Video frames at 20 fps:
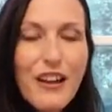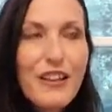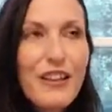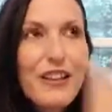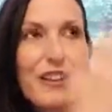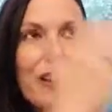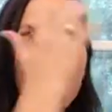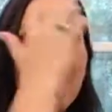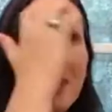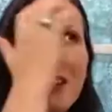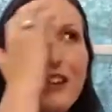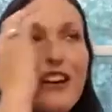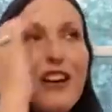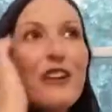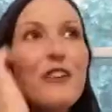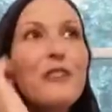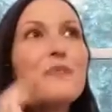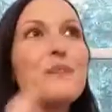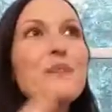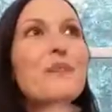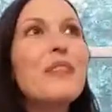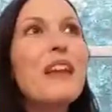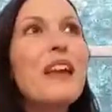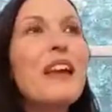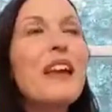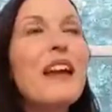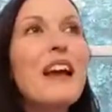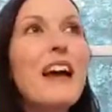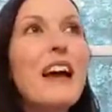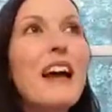you know.
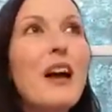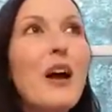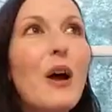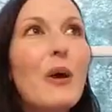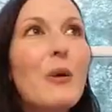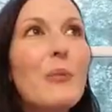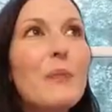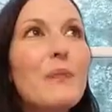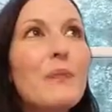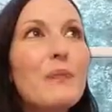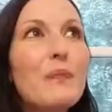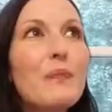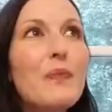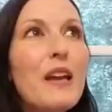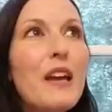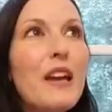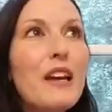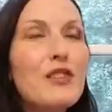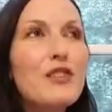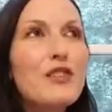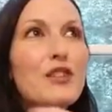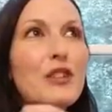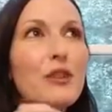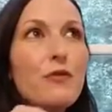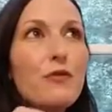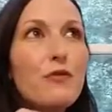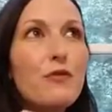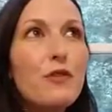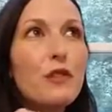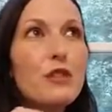Um, and so
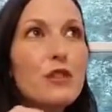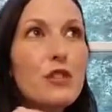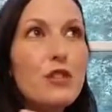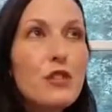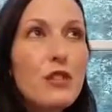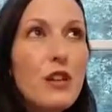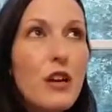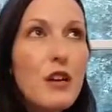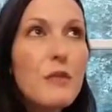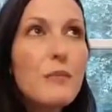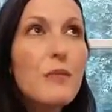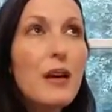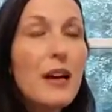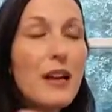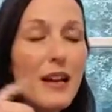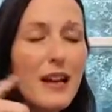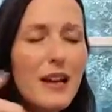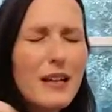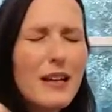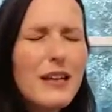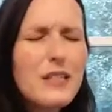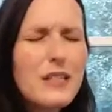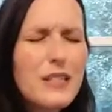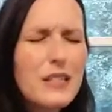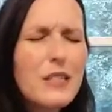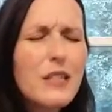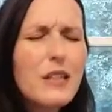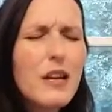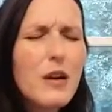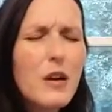for some, and I, and I
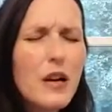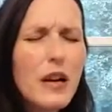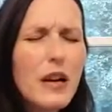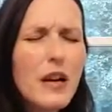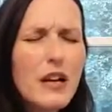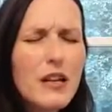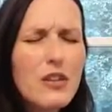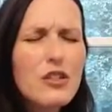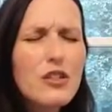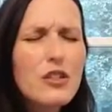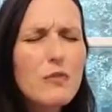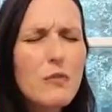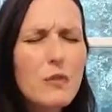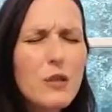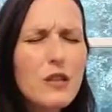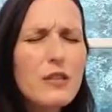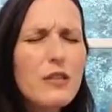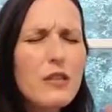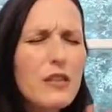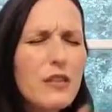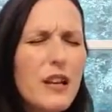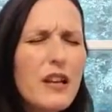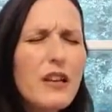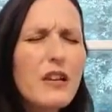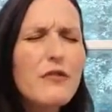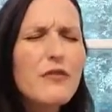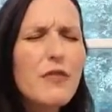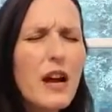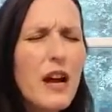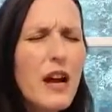did, I, I actually went and did like
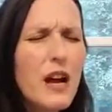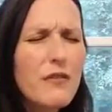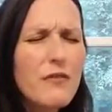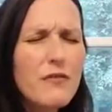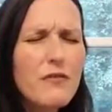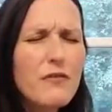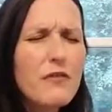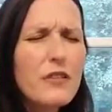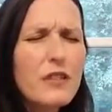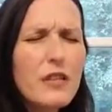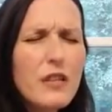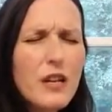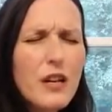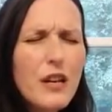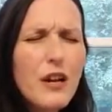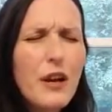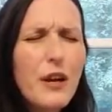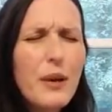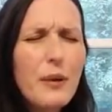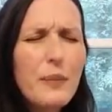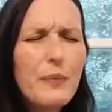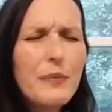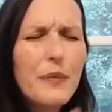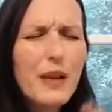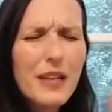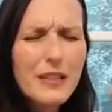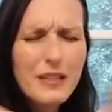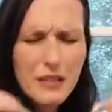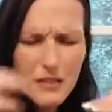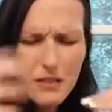five um,
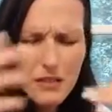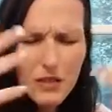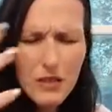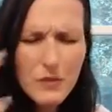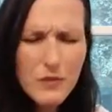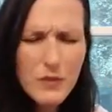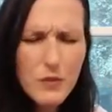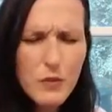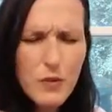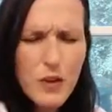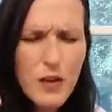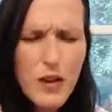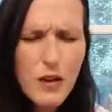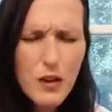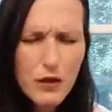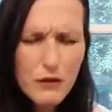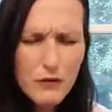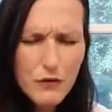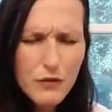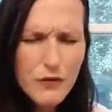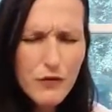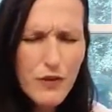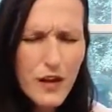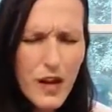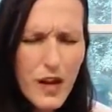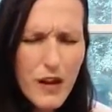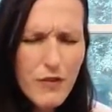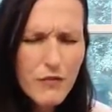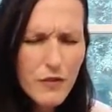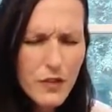I did something where I offered
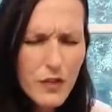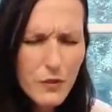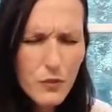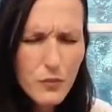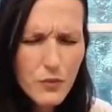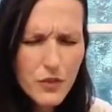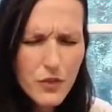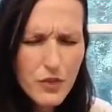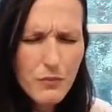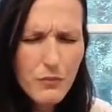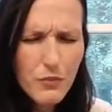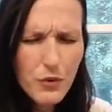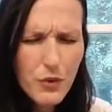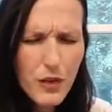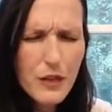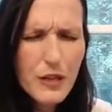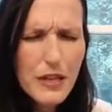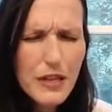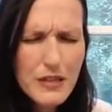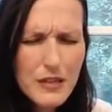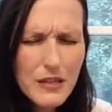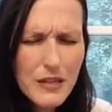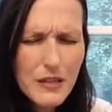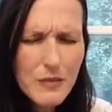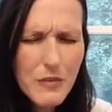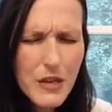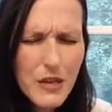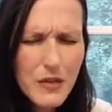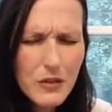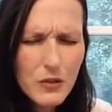five at some point, as
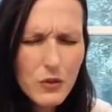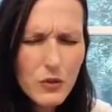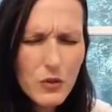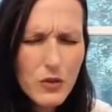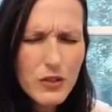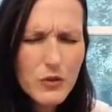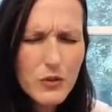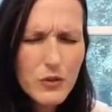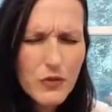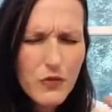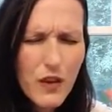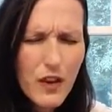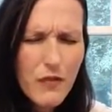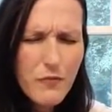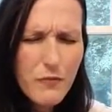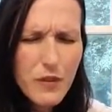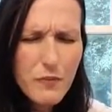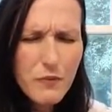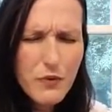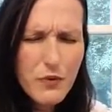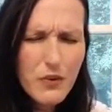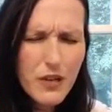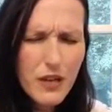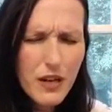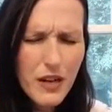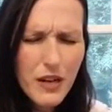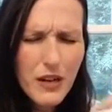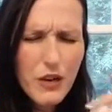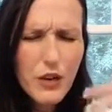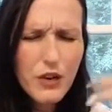led by the Lord. There was five people that
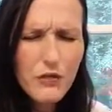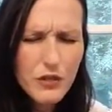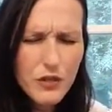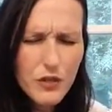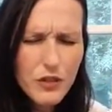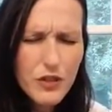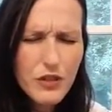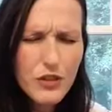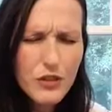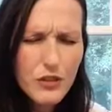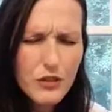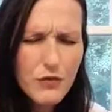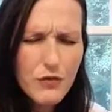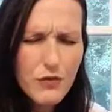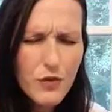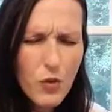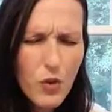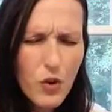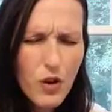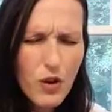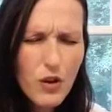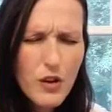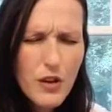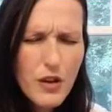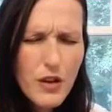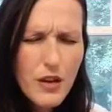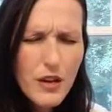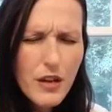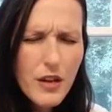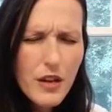I offered to do for.
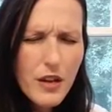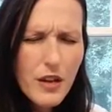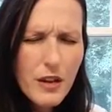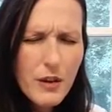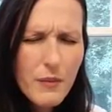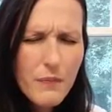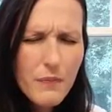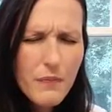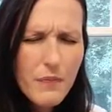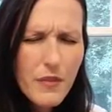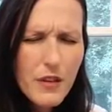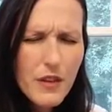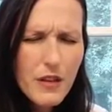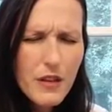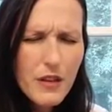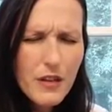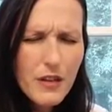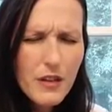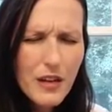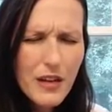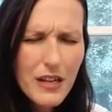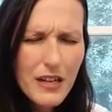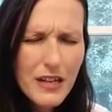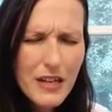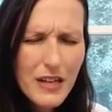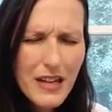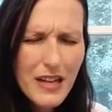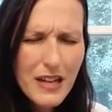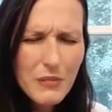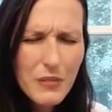Um, you know, I,
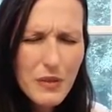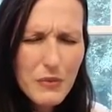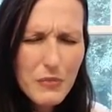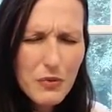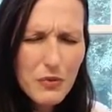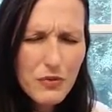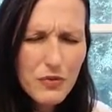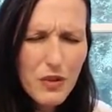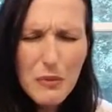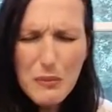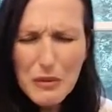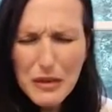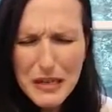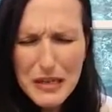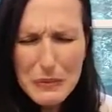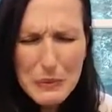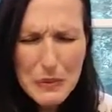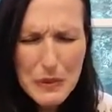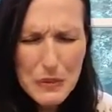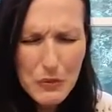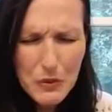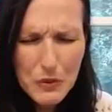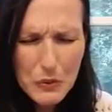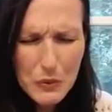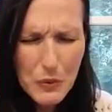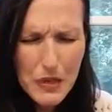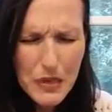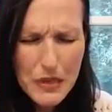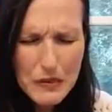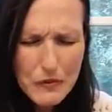I had people nominate people or
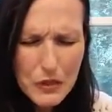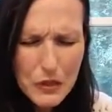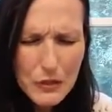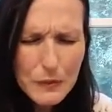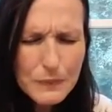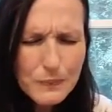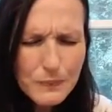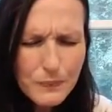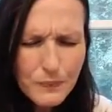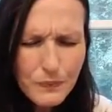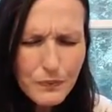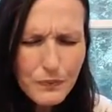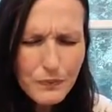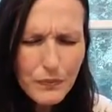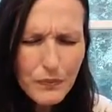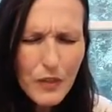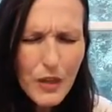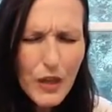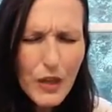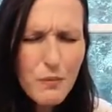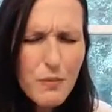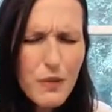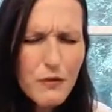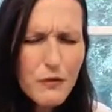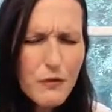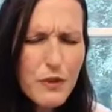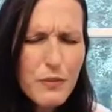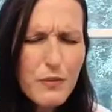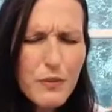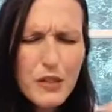whatever. But
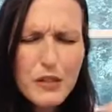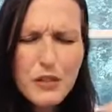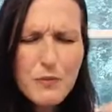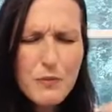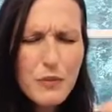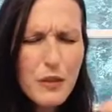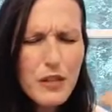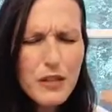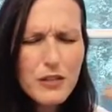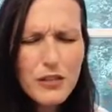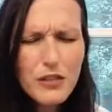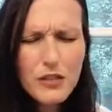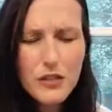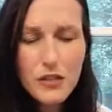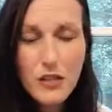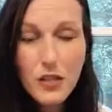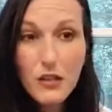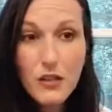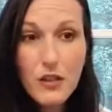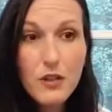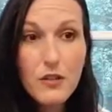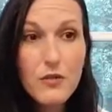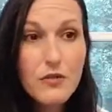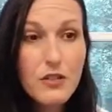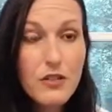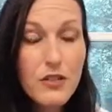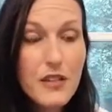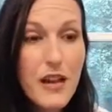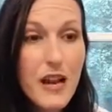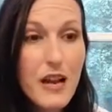for the most part, I just say no
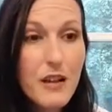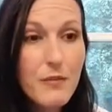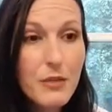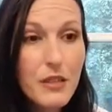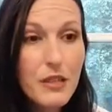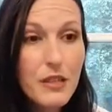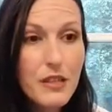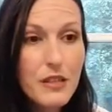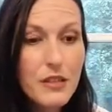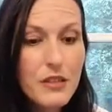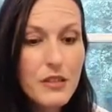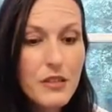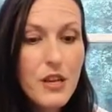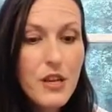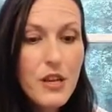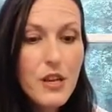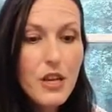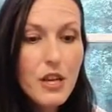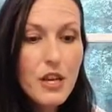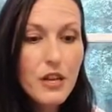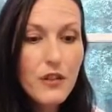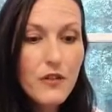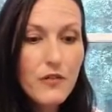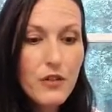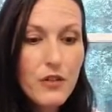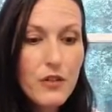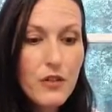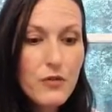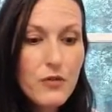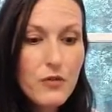to that because if
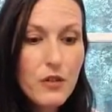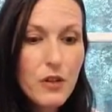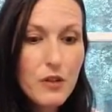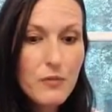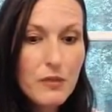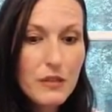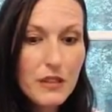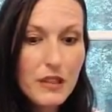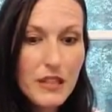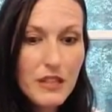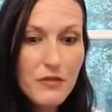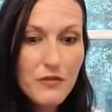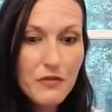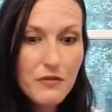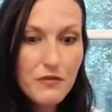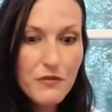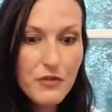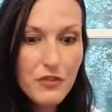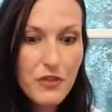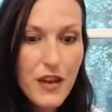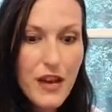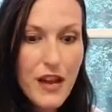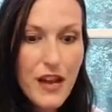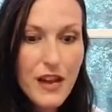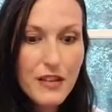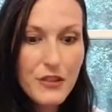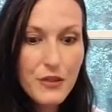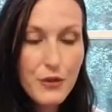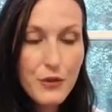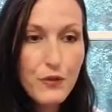you are believing for that
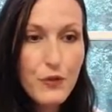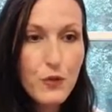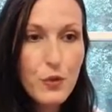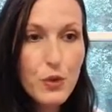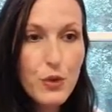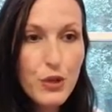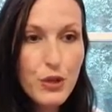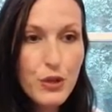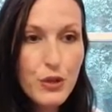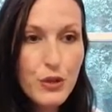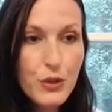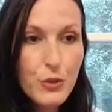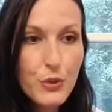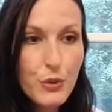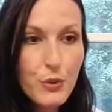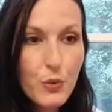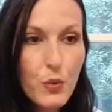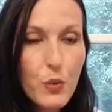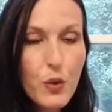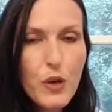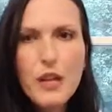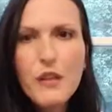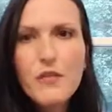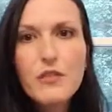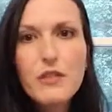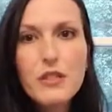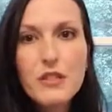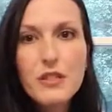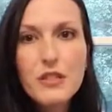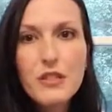and it's for you, whatever
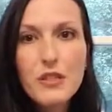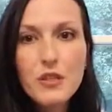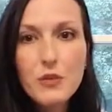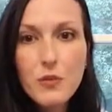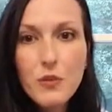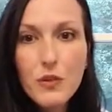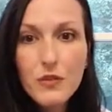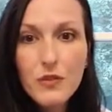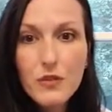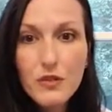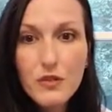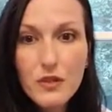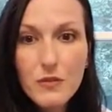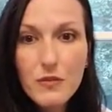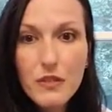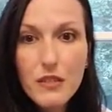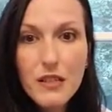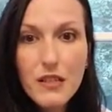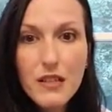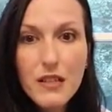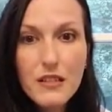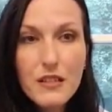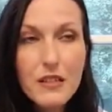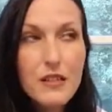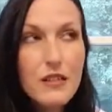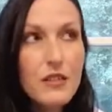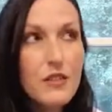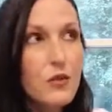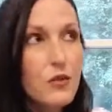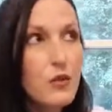this is, whether it's something like
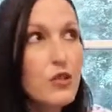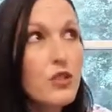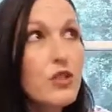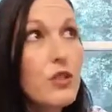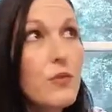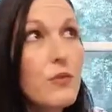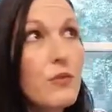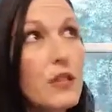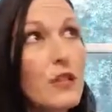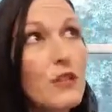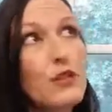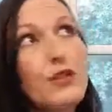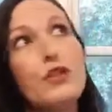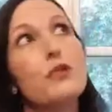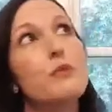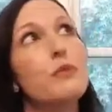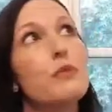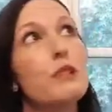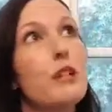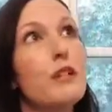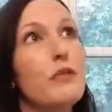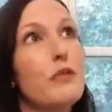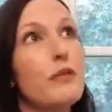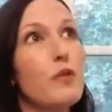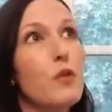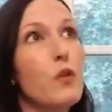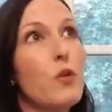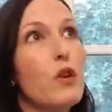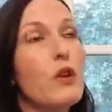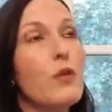this or something else you're believing
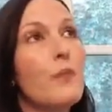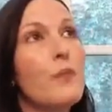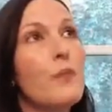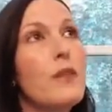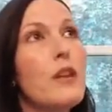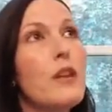for,